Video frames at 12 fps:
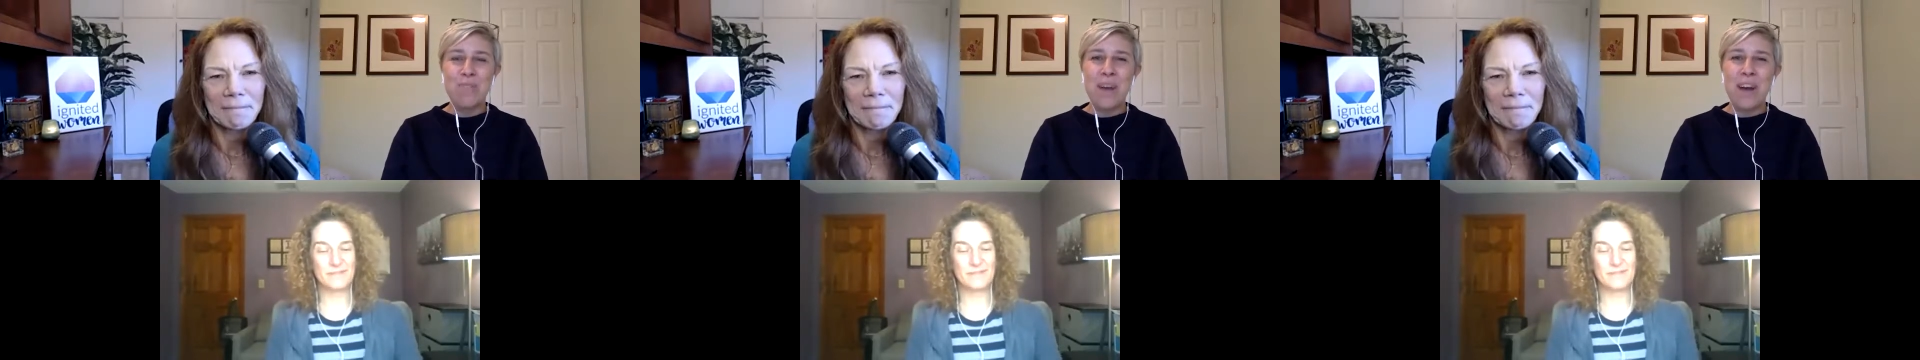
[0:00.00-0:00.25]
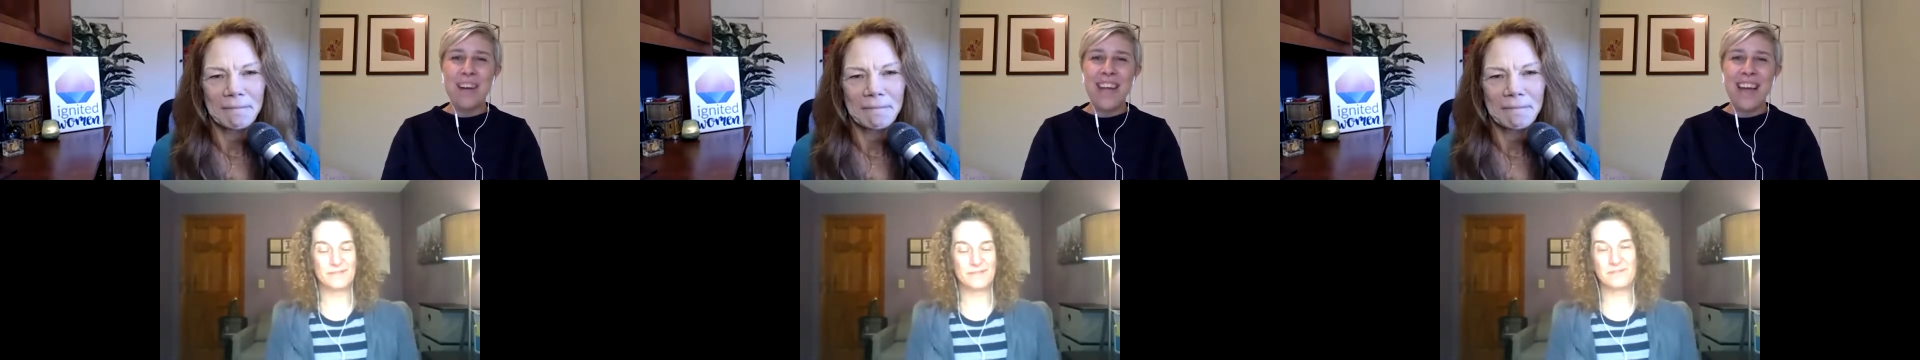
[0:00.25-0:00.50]

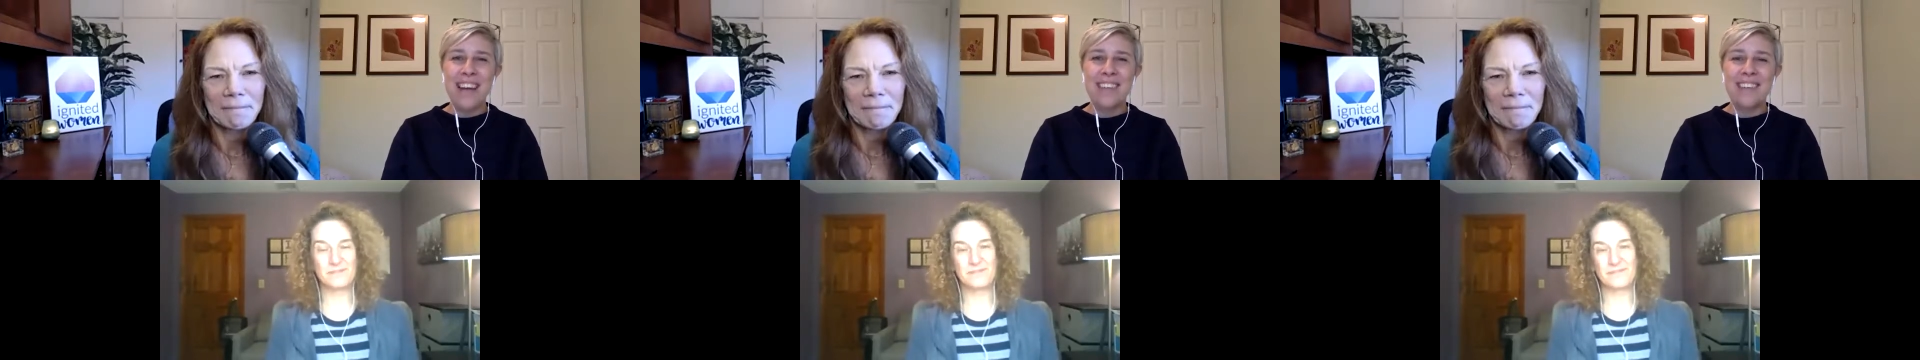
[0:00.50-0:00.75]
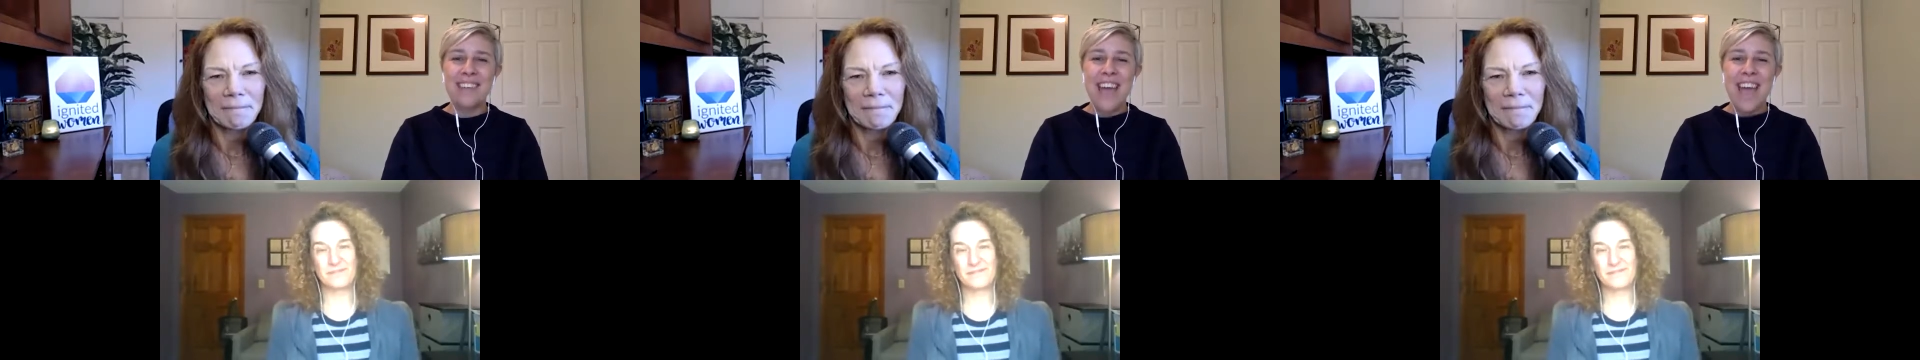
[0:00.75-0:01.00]

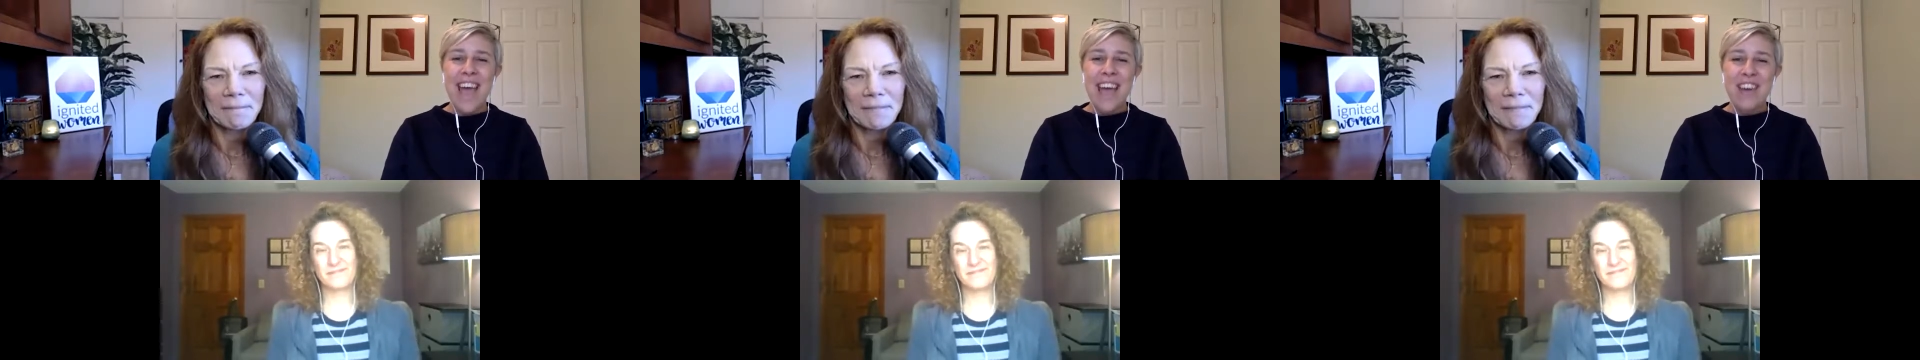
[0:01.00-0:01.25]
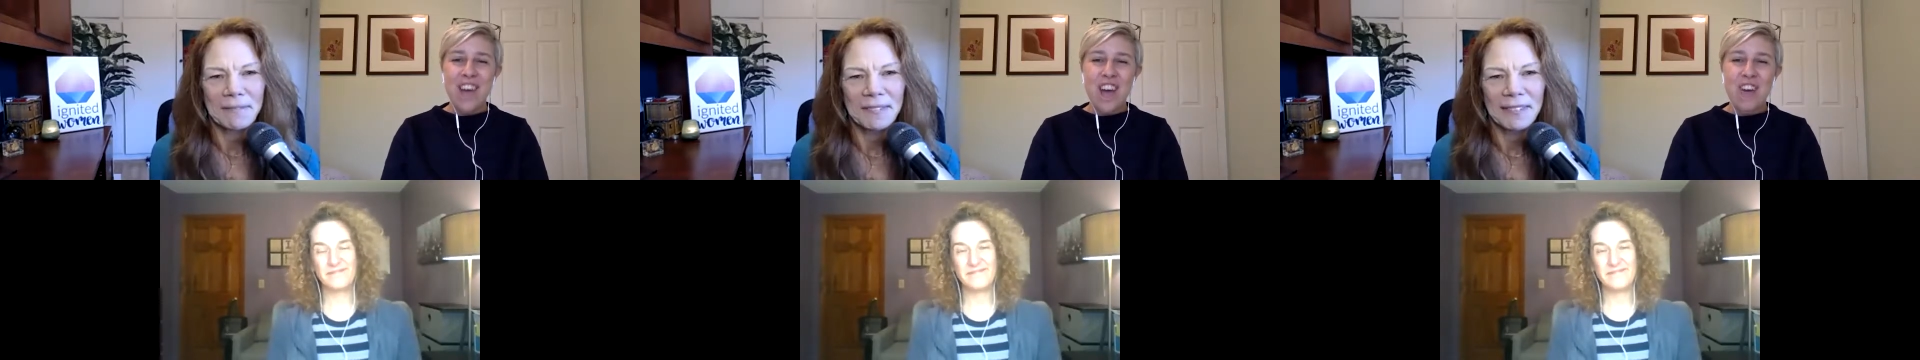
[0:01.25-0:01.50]
Speaker 1: podcast
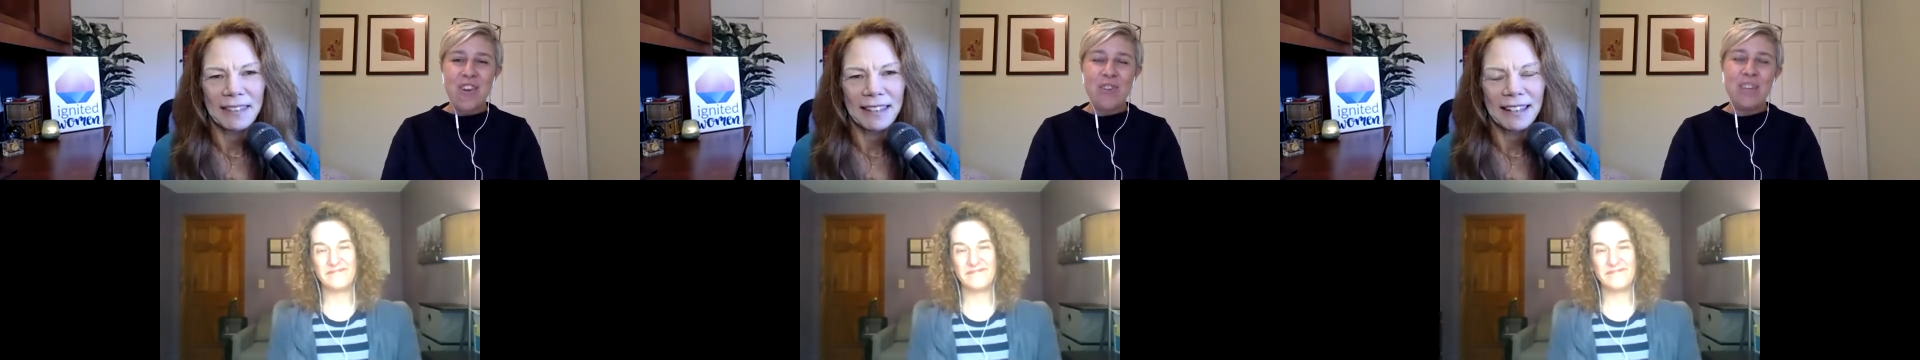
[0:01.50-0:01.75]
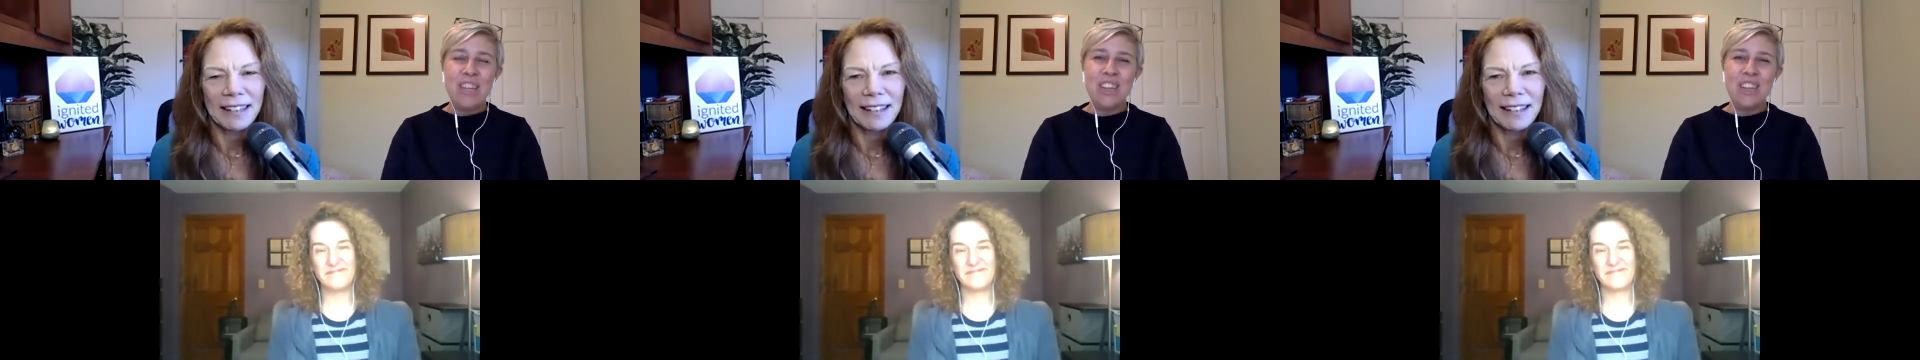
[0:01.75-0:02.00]
and not
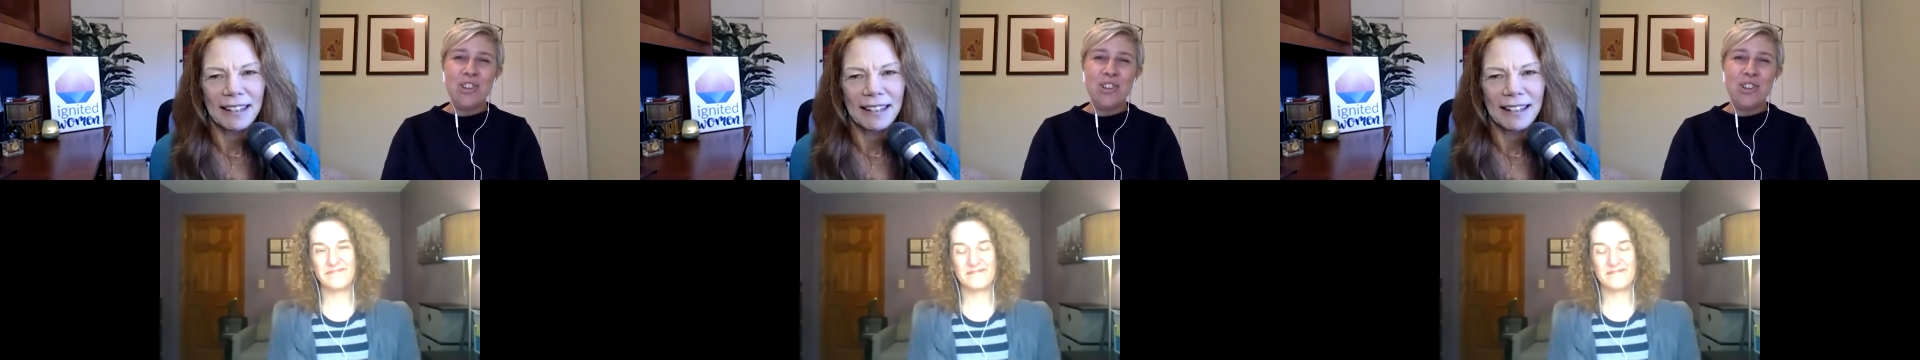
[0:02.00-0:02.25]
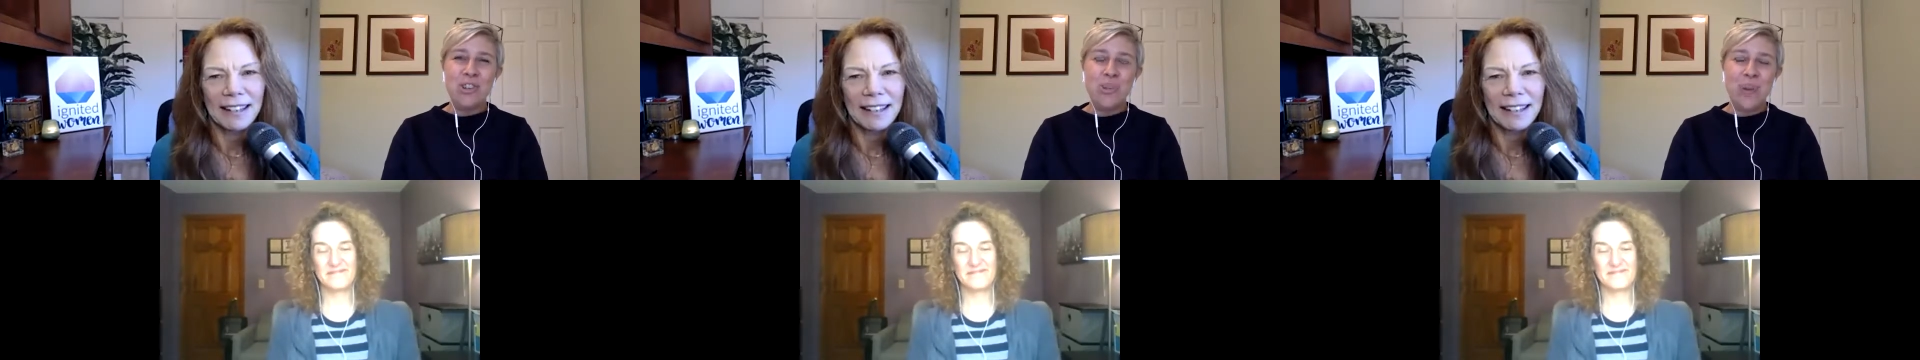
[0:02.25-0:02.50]
only
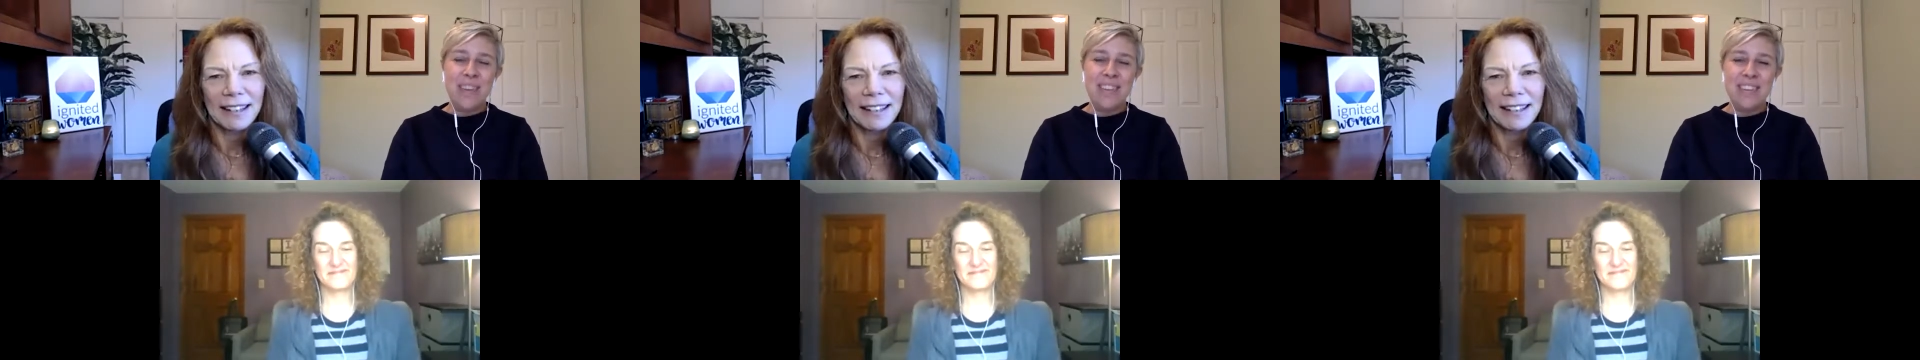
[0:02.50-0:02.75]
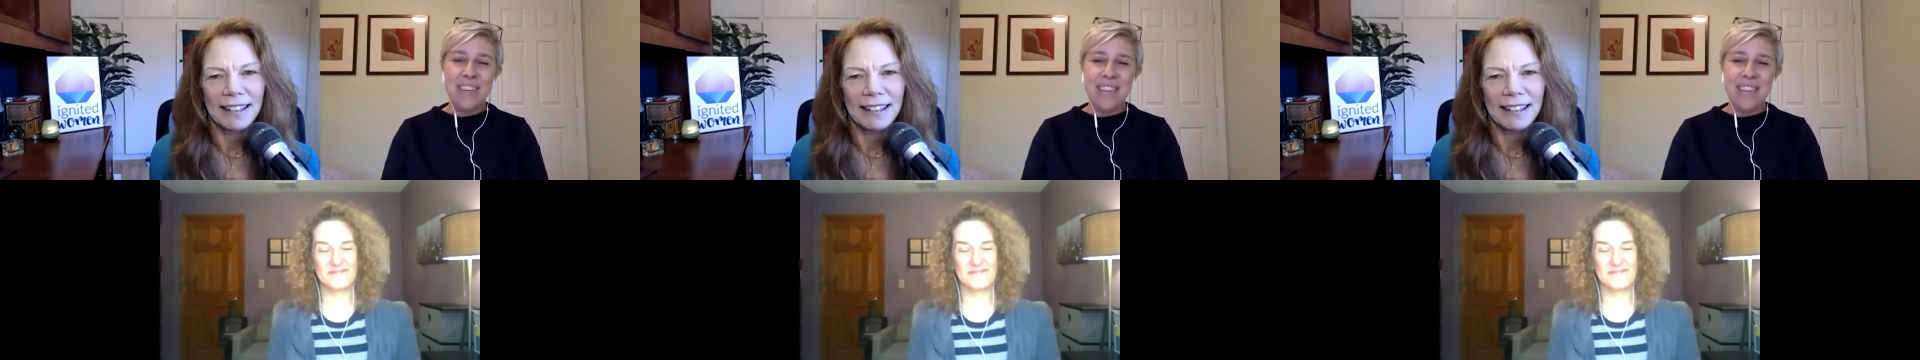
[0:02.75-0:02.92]
learn new ways to